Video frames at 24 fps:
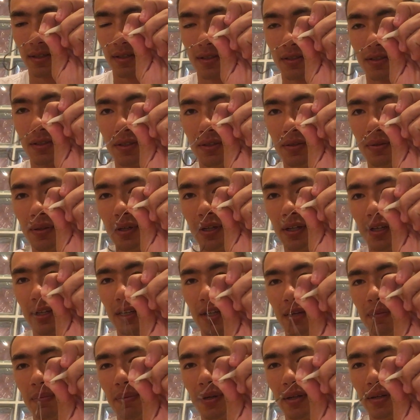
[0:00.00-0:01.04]
to uh,
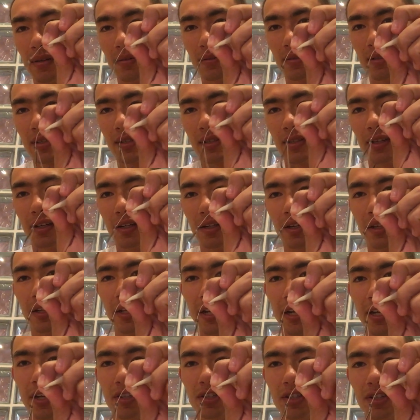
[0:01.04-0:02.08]
keep it snug on the
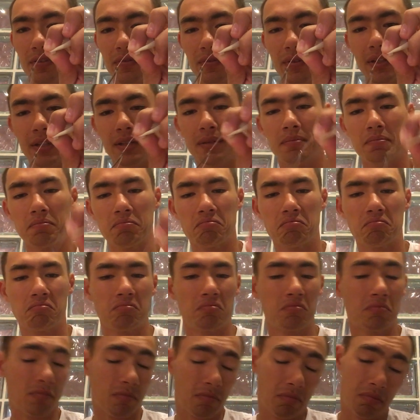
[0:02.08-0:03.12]
anchovy.
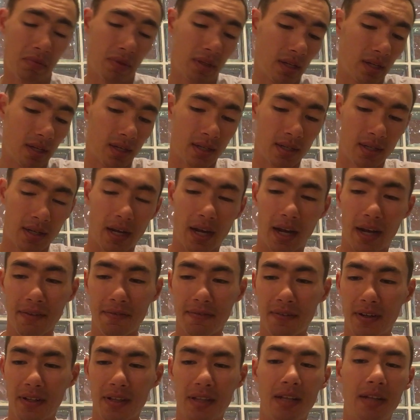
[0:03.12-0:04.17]
I
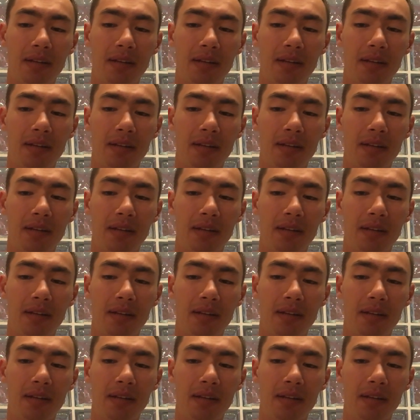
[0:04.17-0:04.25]
find that